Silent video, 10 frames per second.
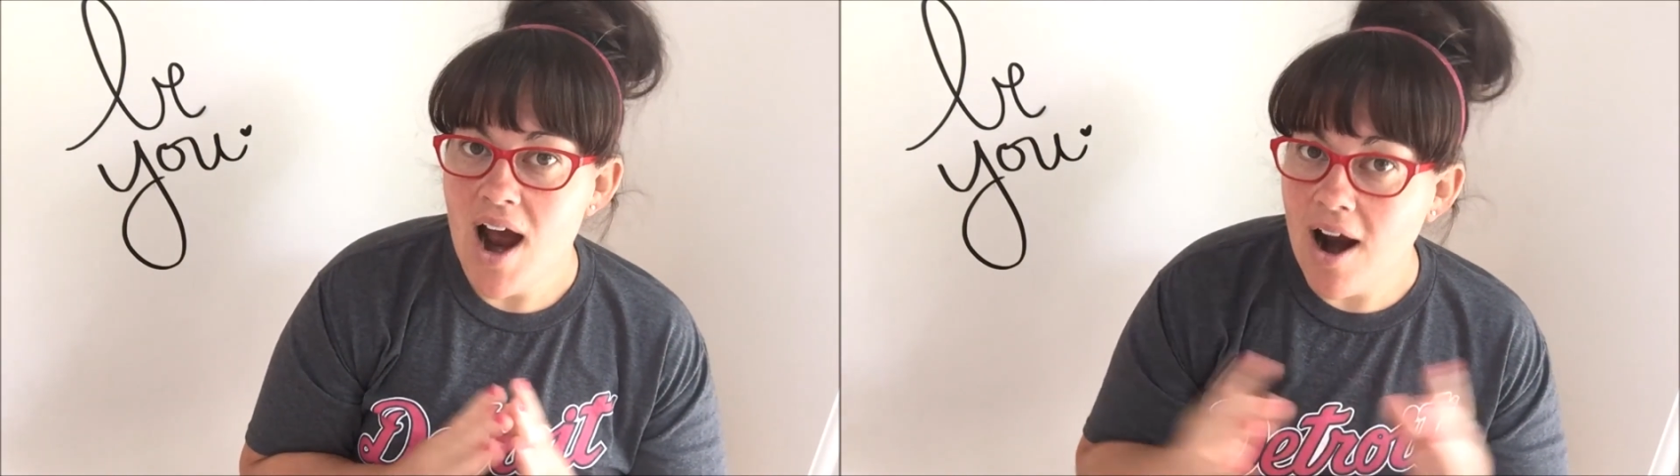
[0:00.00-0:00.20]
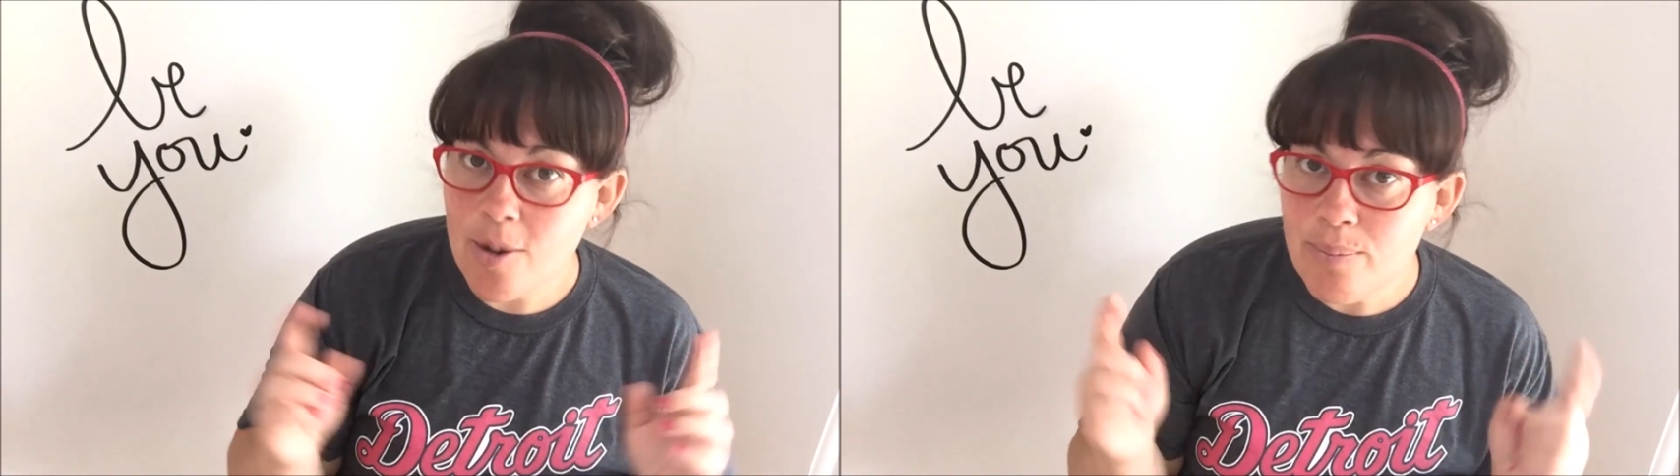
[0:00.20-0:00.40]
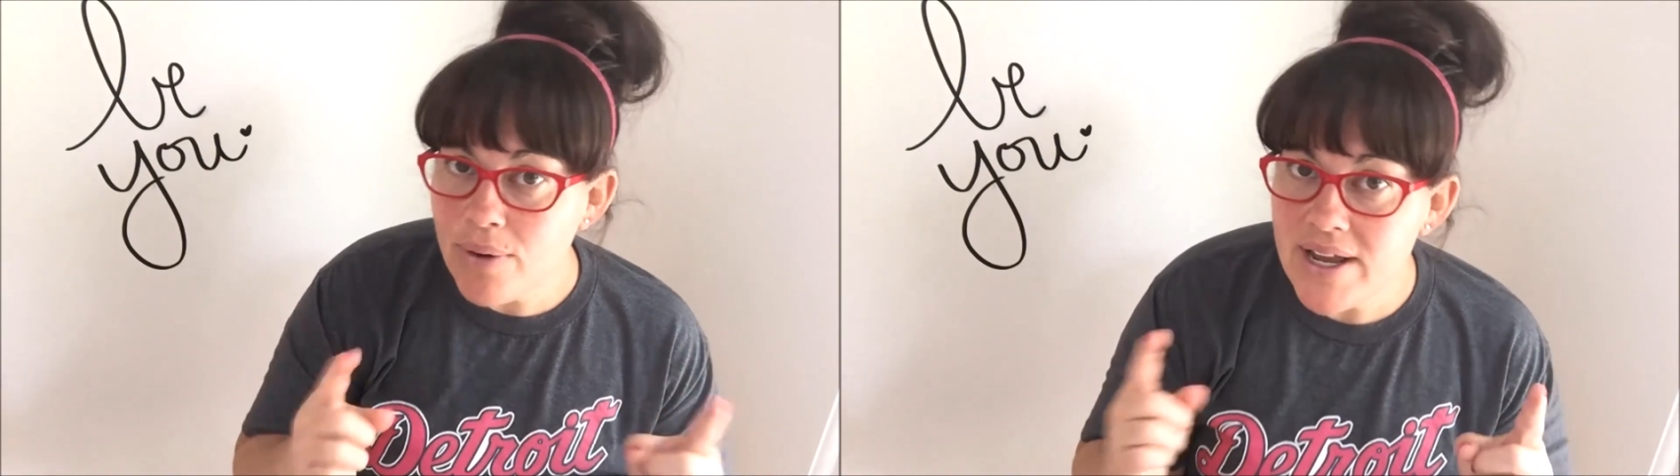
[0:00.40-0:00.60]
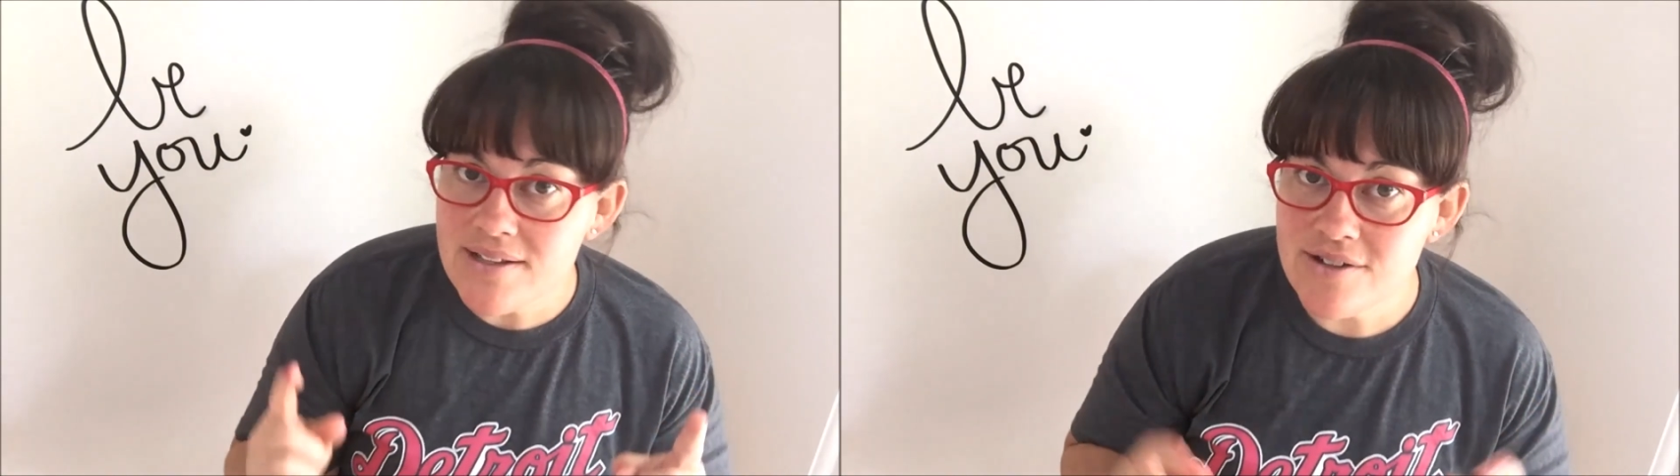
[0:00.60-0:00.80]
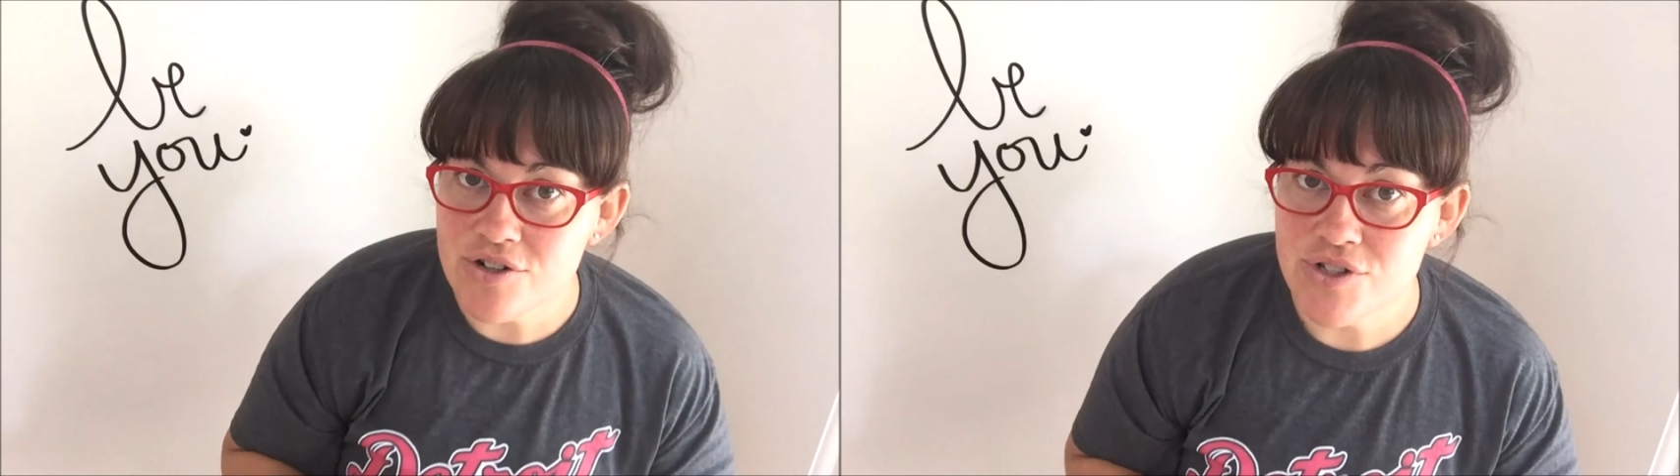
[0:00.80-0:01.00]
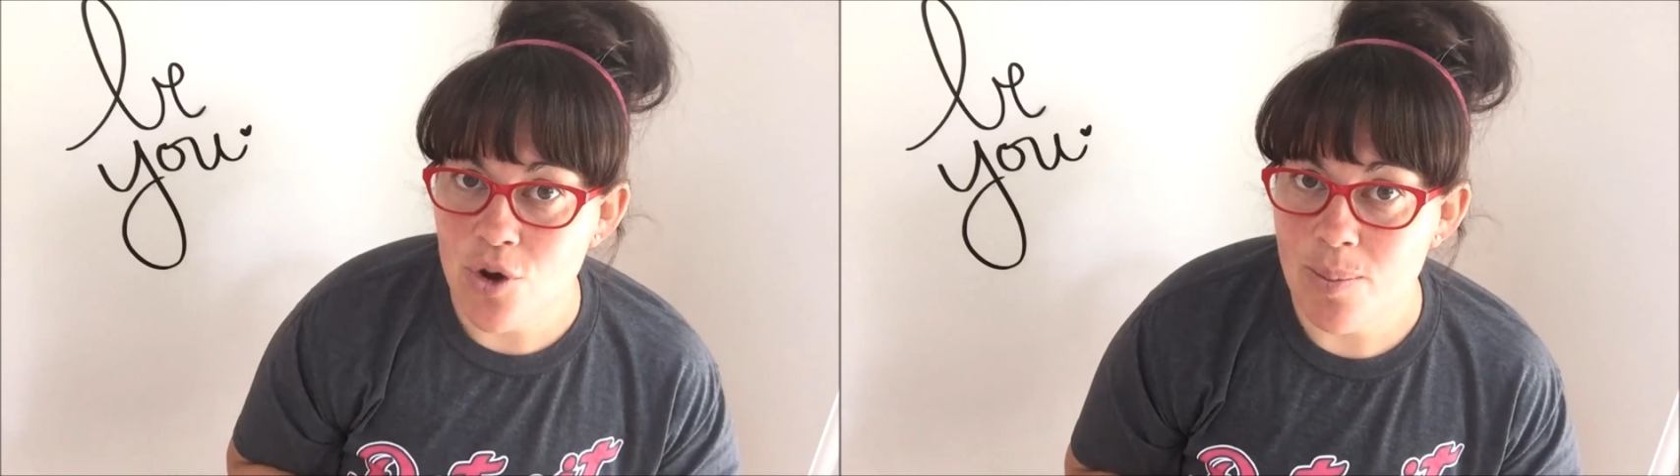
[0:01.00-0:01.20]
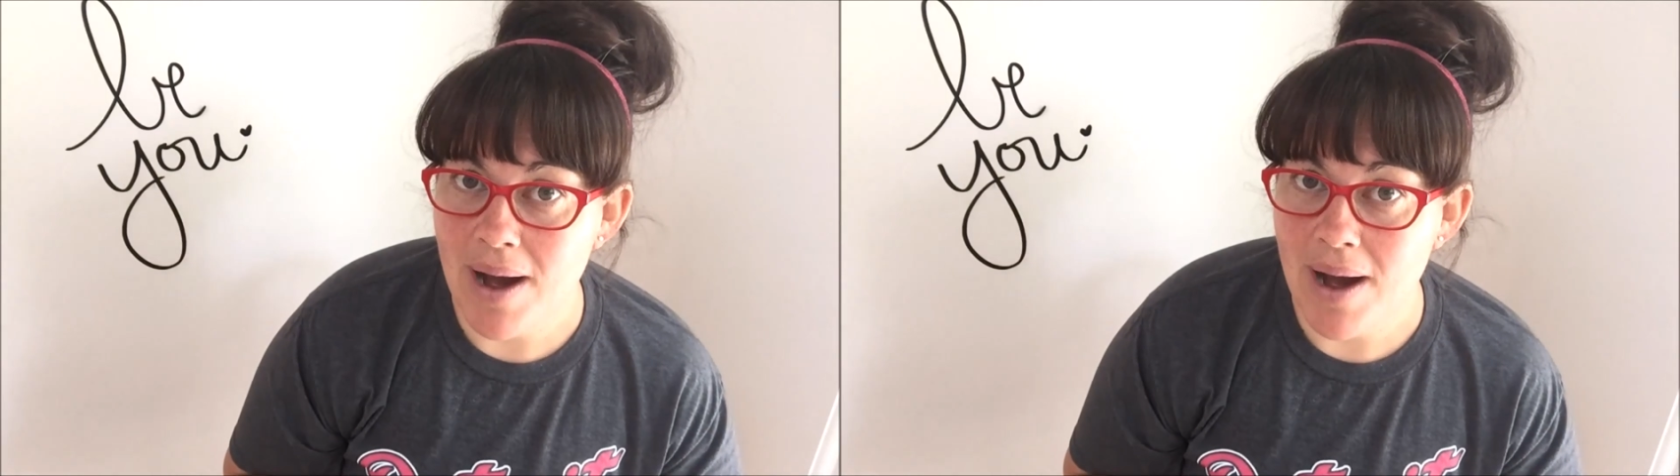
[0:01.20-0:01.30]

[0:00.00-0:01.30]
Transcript: our brains are so